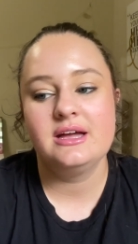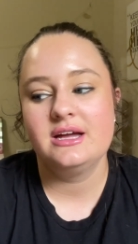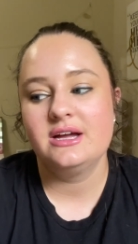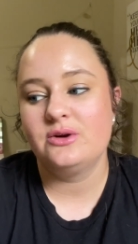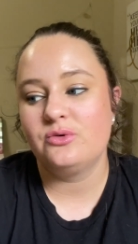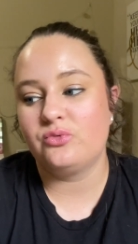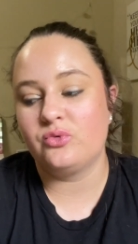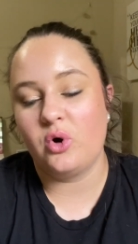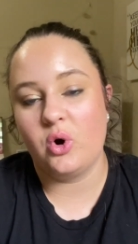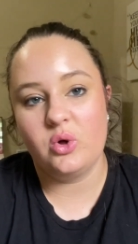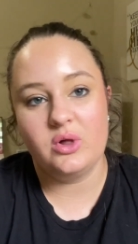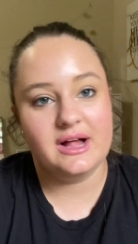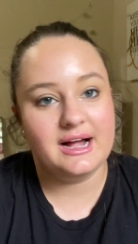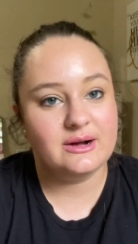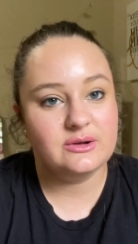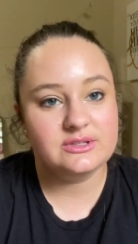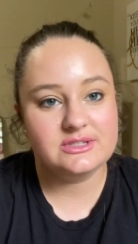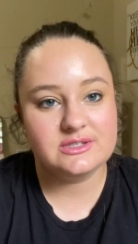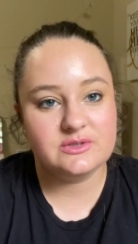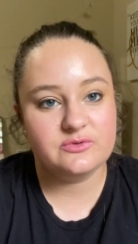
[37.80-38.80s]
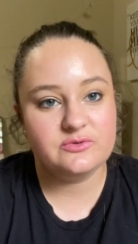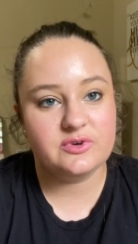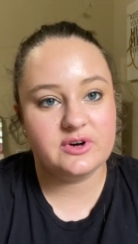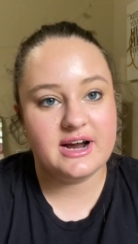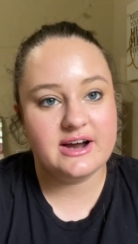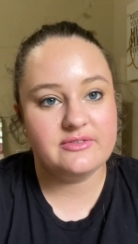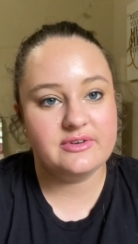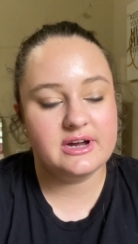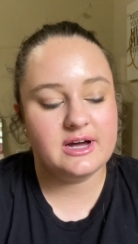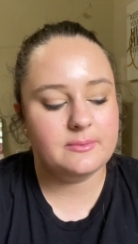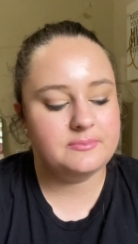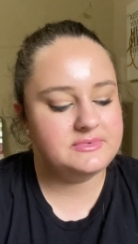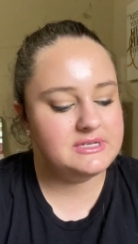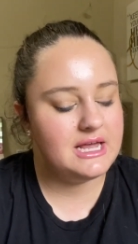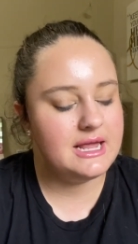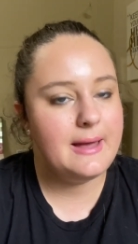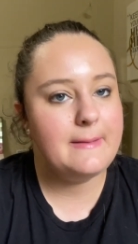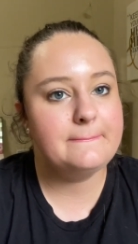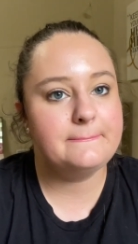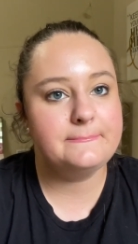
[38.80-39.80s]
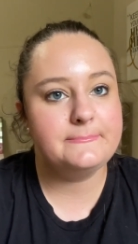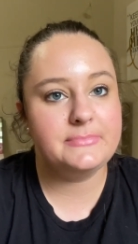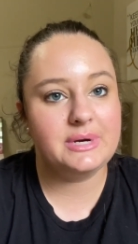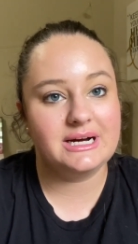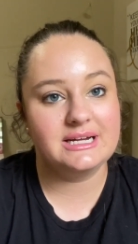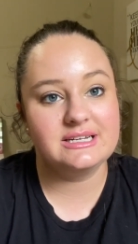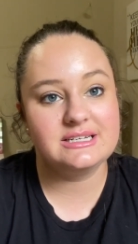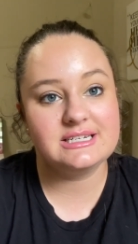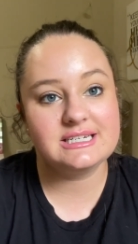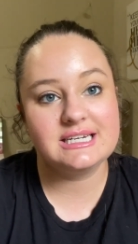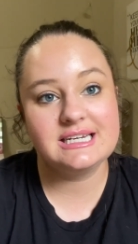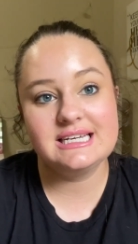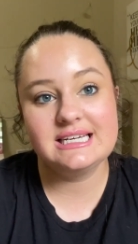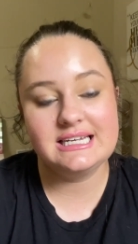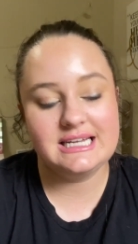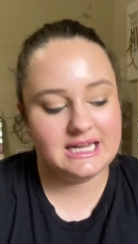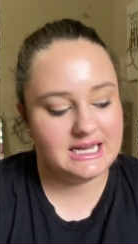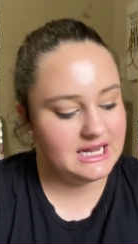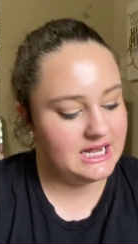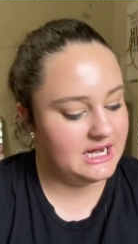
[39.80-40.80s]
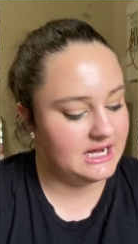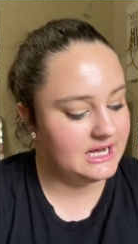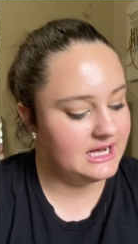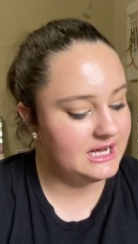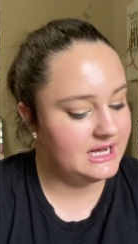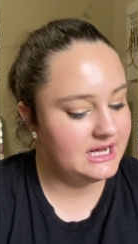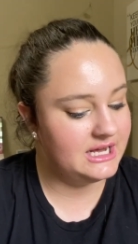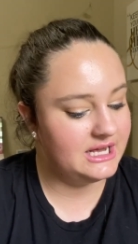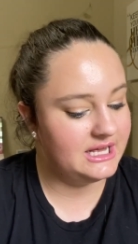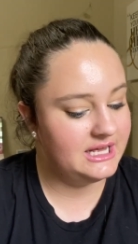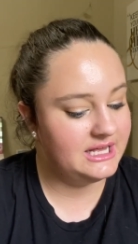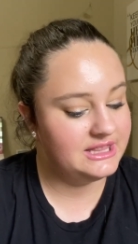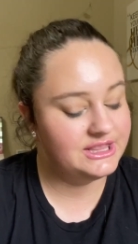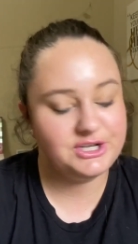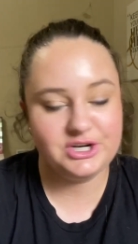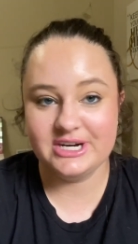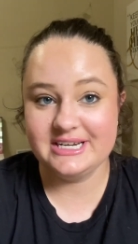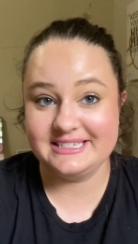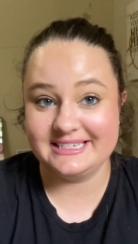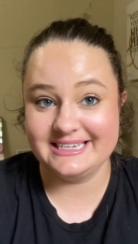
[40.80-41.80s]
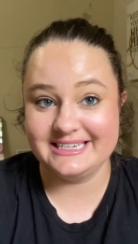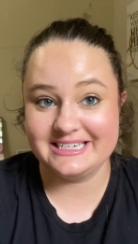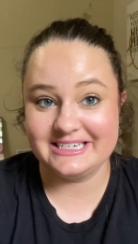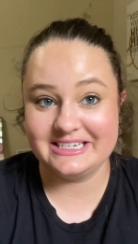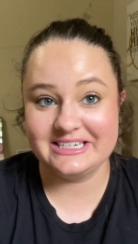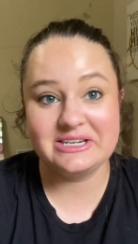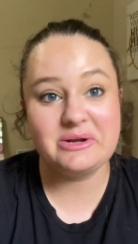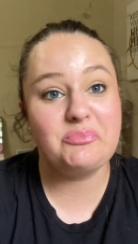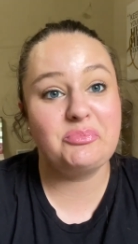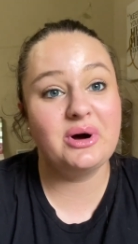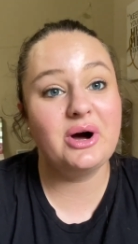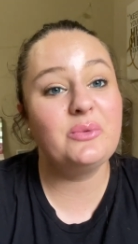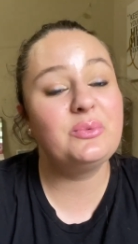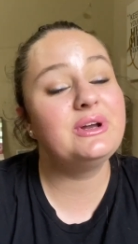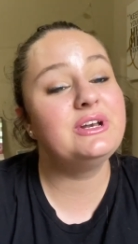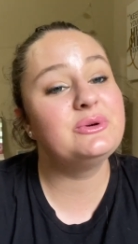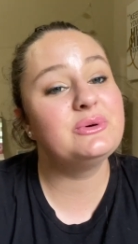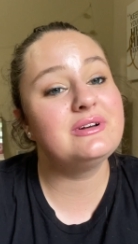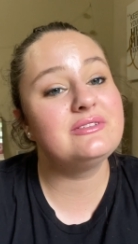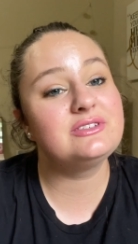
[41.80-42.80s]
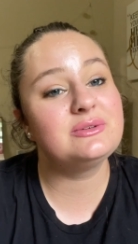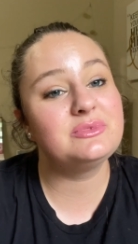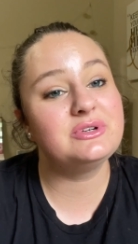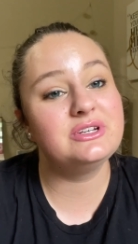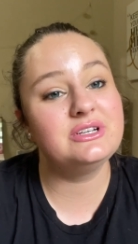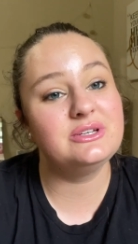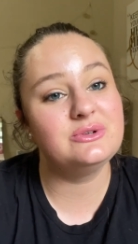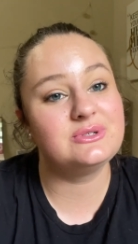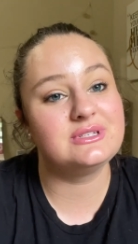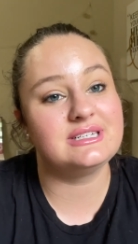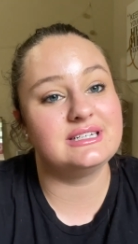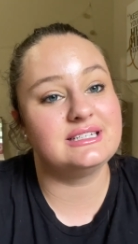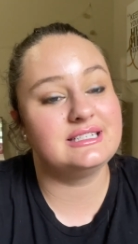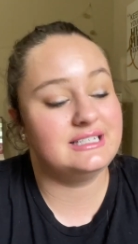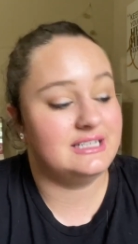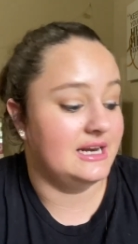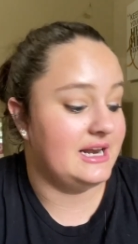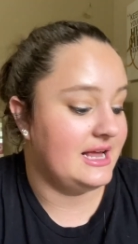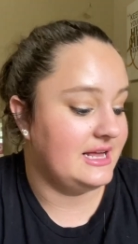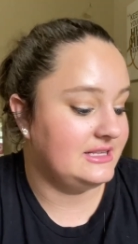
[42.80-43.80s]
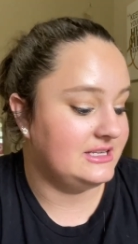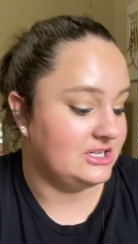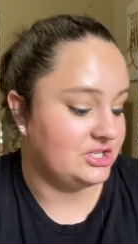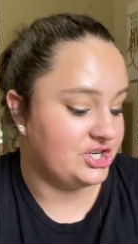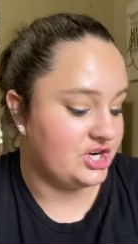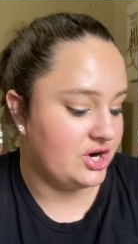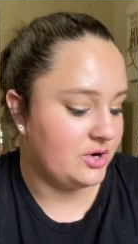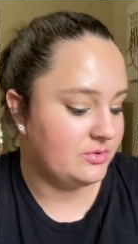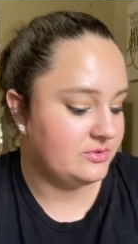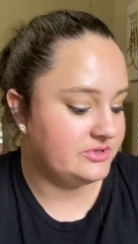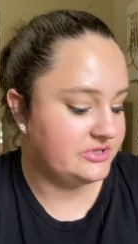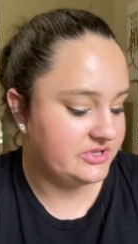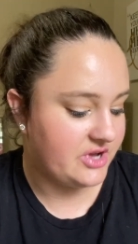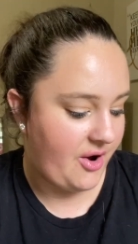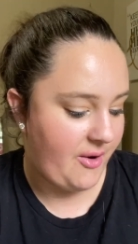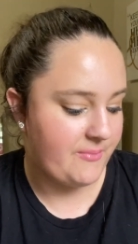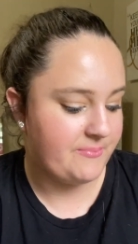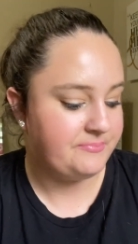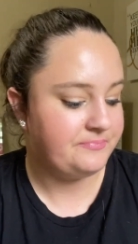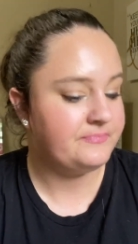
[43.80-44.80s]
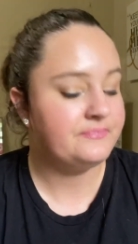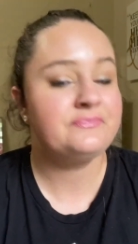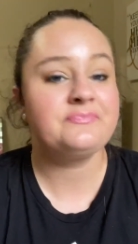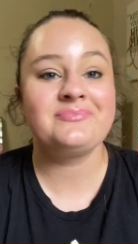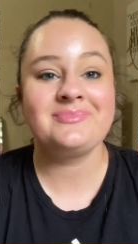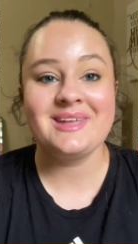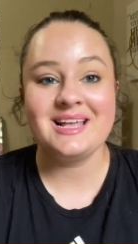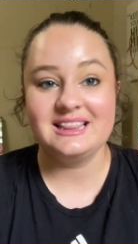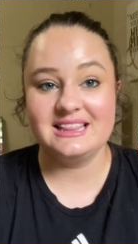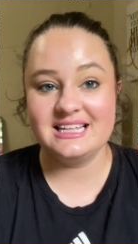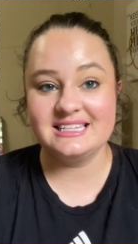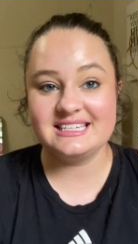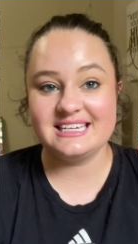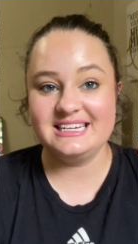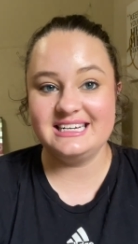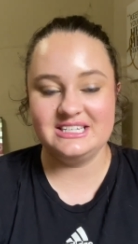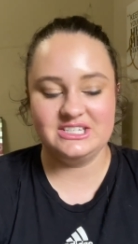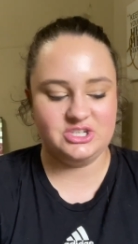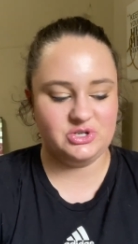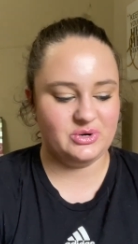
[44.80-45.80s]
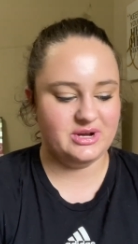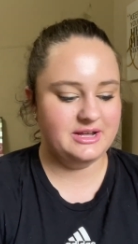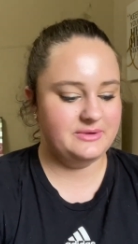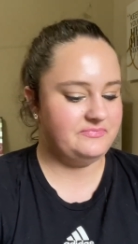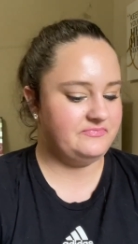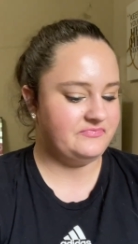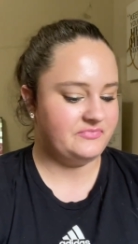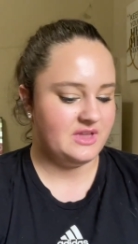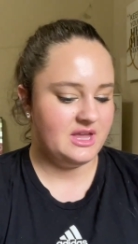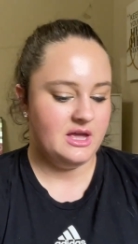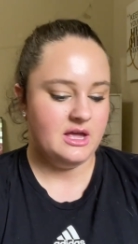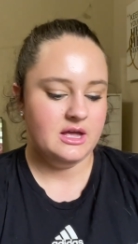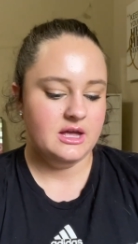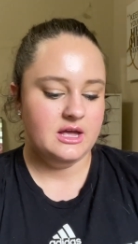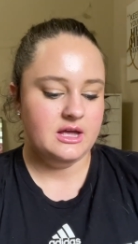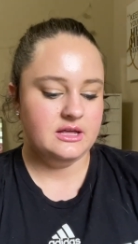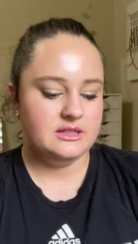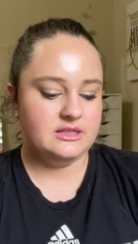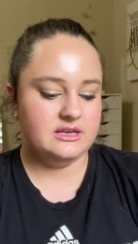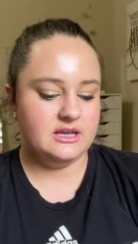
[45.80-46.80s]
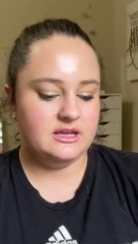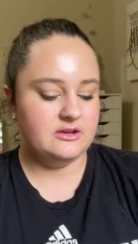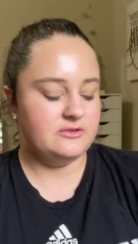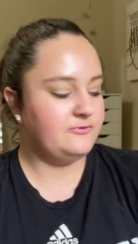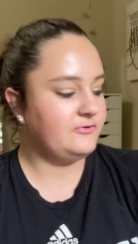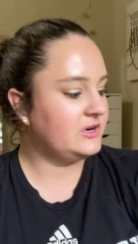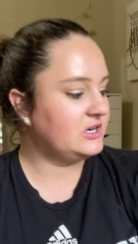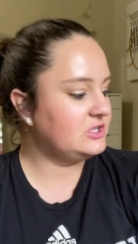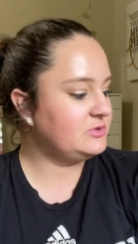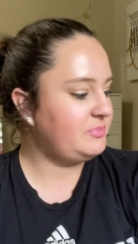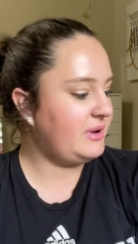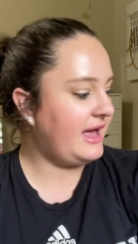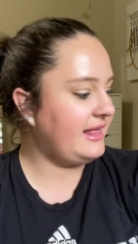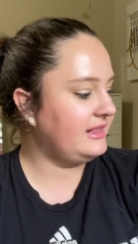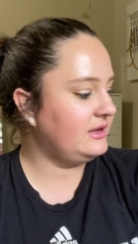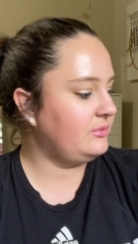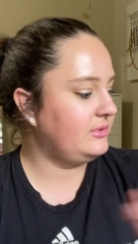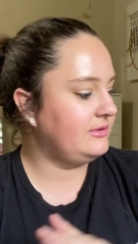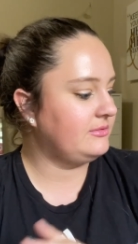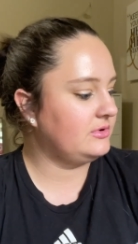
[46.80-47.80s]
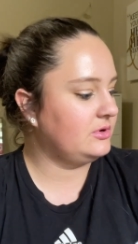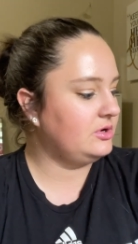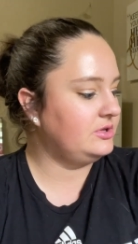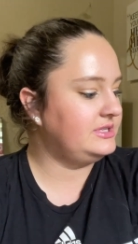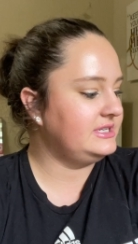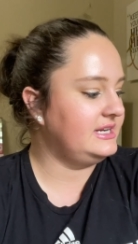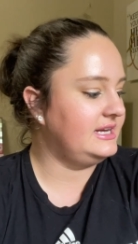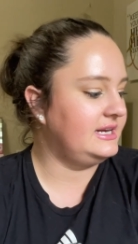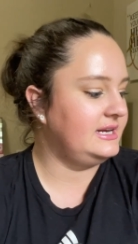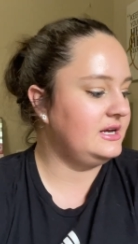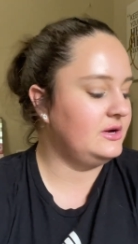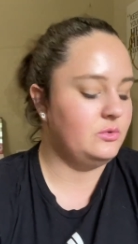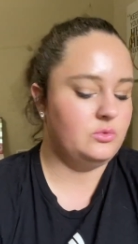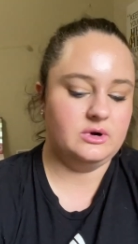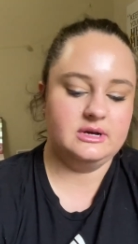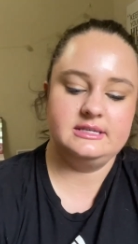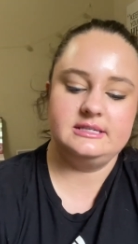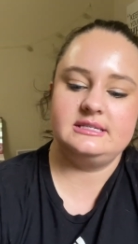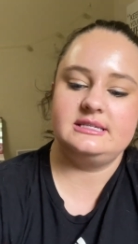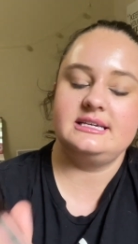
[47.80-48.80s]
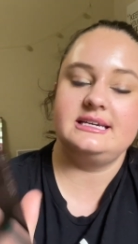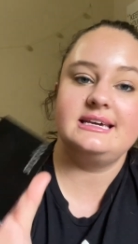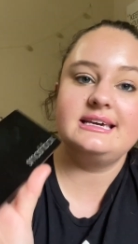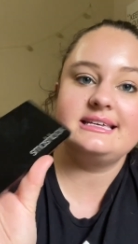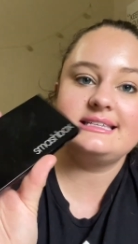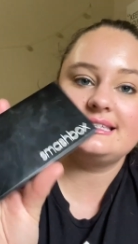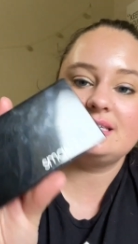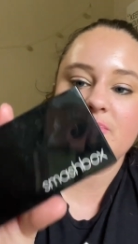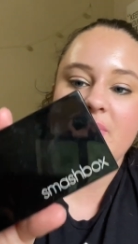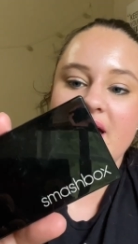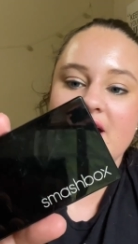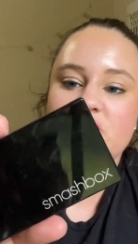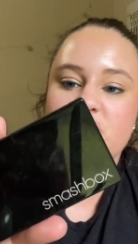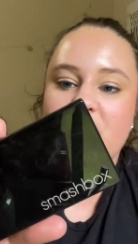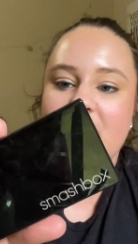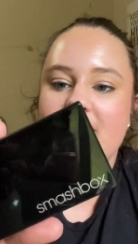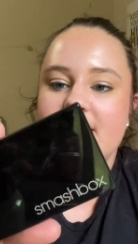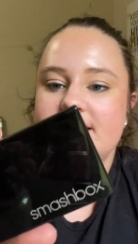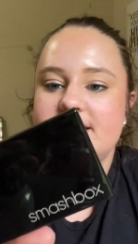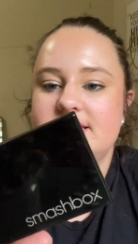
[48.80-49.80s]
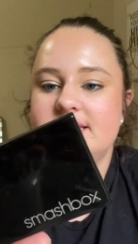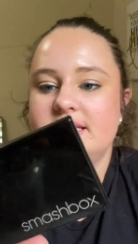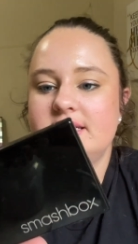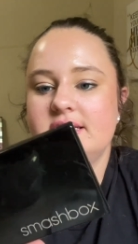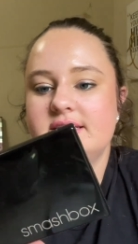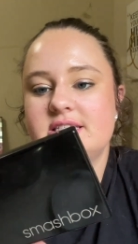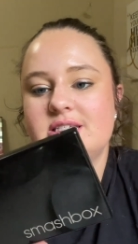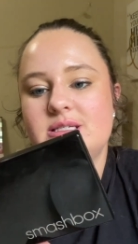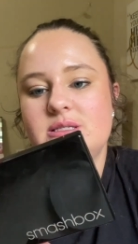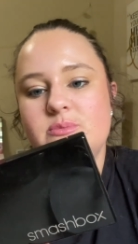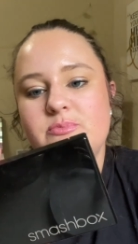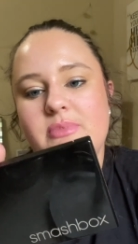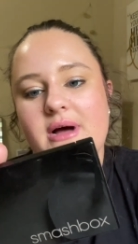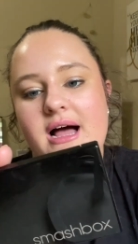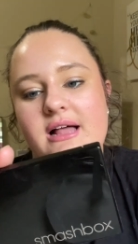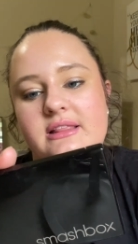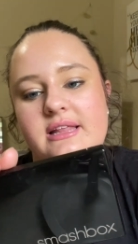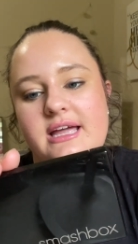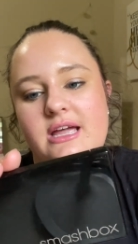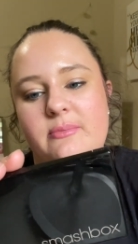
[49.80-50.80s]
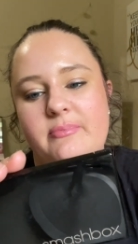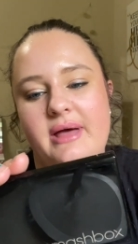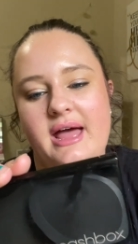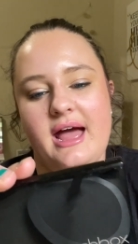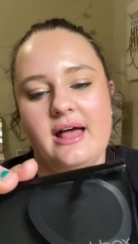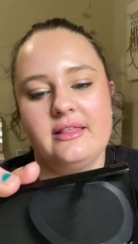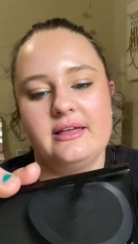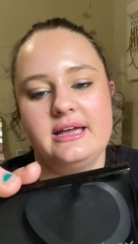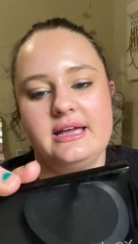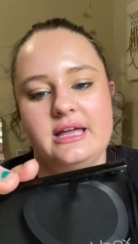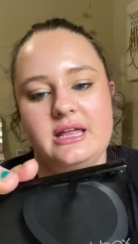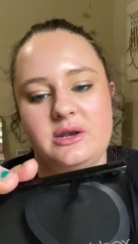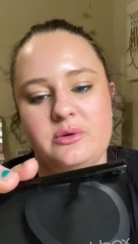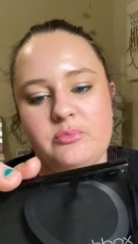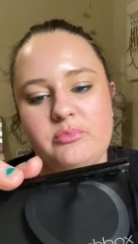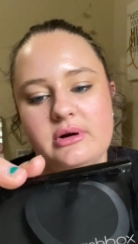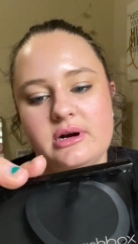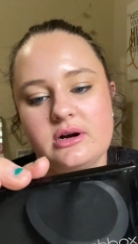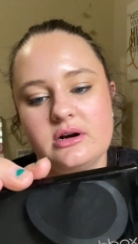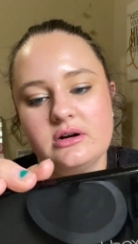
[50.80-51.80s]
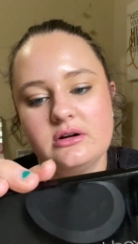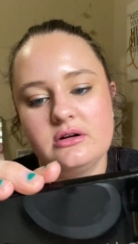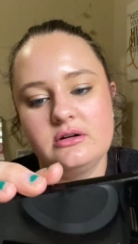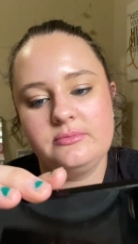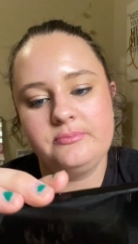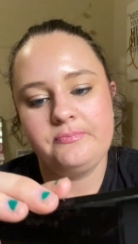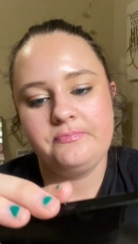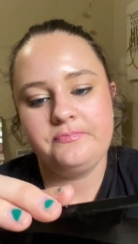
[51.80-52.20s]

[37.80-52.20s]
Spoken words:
rollouts for every update, but there isn't. But we do have some good news today to show. So let's get into it. The first palette we rolled in was the Smashbox Spotlight palette in Pearl.